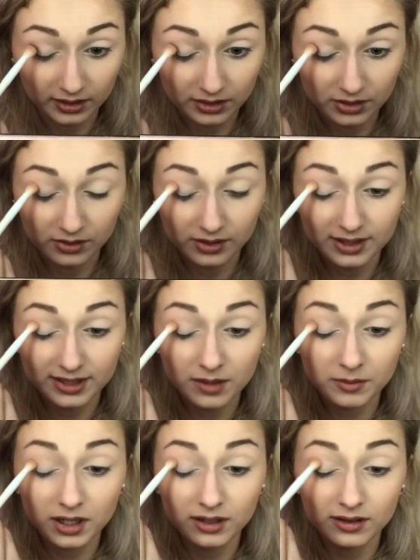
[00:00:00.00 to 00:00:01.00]
And do the
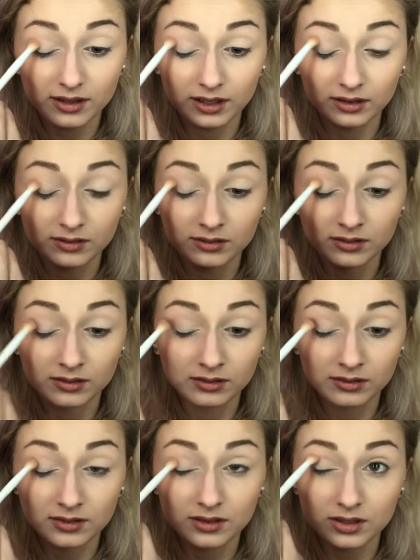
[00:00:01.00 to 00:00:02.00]
same kind of thing.
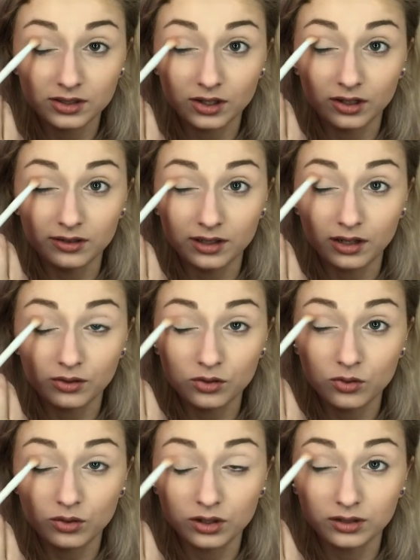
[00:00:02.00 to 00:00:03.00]
Start in the outer
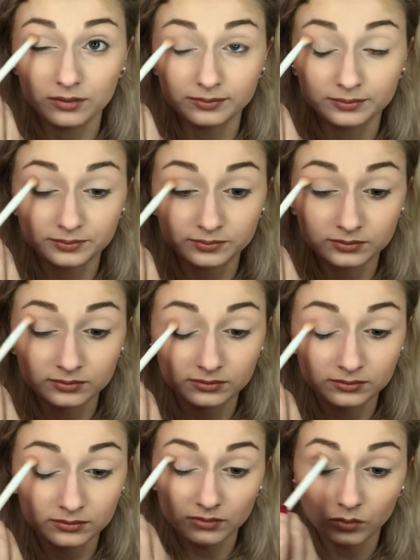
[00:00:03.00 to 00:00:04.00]
corner,
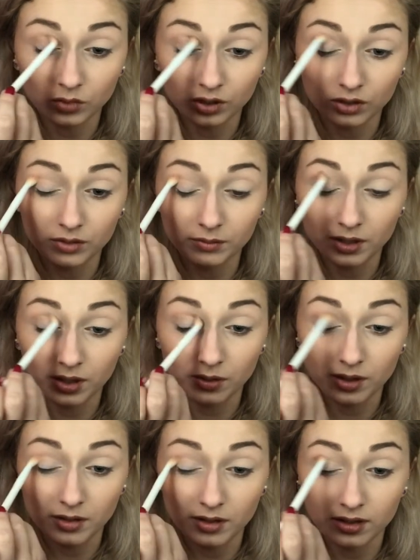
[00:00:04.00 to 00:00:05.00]
work my
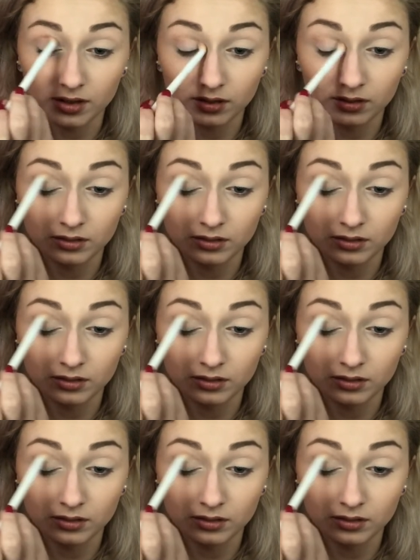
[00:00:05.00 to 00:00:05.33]
way in.